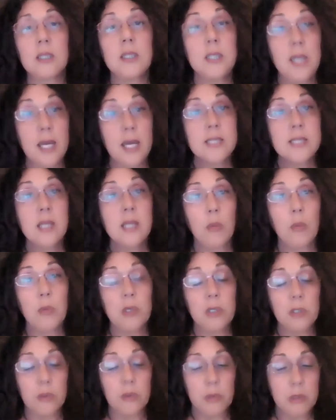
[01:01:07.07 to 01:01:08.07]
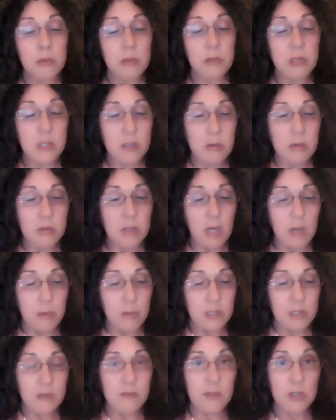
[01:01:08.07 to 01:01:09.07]
Yes, I would agree with you. And I
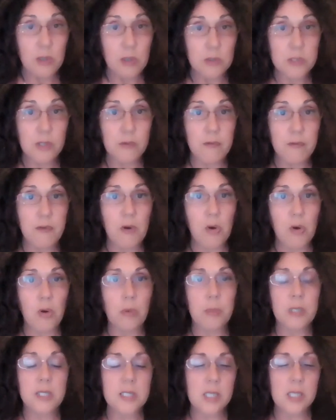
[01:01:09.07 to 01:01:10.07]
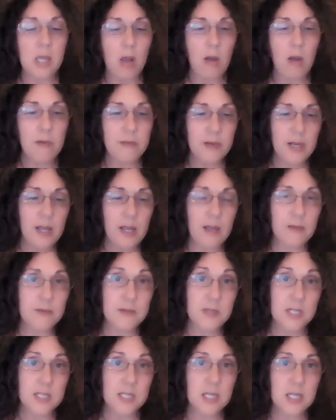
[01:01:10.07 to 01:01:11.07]
would even go so far because I often have
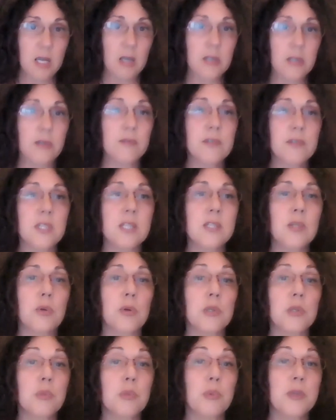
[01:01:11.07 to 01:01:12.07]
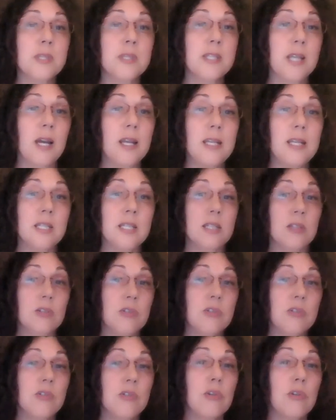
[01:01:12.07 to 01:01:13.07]
this kind of discourse with
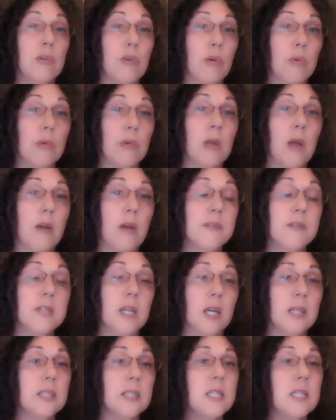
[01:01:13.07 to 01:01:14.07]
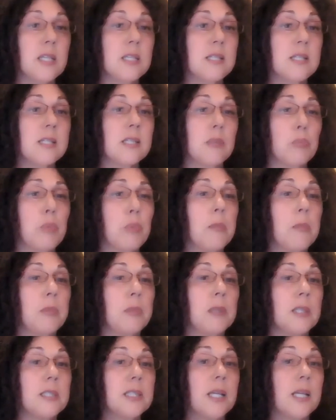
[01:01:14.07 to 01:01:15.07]
scientists. You know, a lot of scientists and
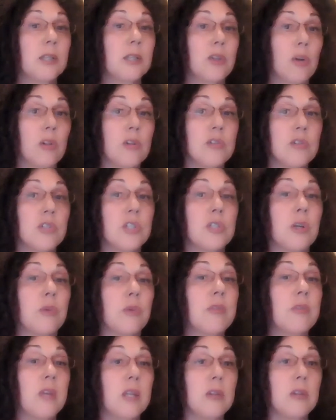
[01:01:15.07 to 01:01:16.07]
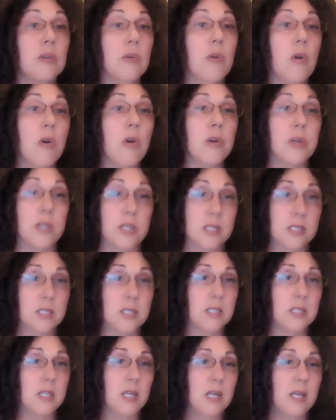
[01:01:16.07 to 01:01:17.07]
people in technology don't think they're
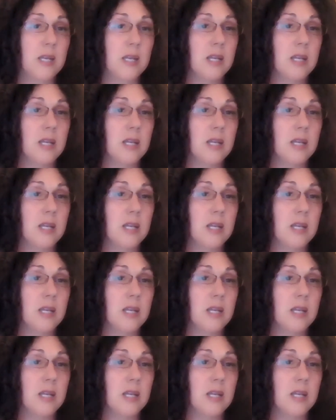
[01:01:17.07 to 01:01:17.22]
artists.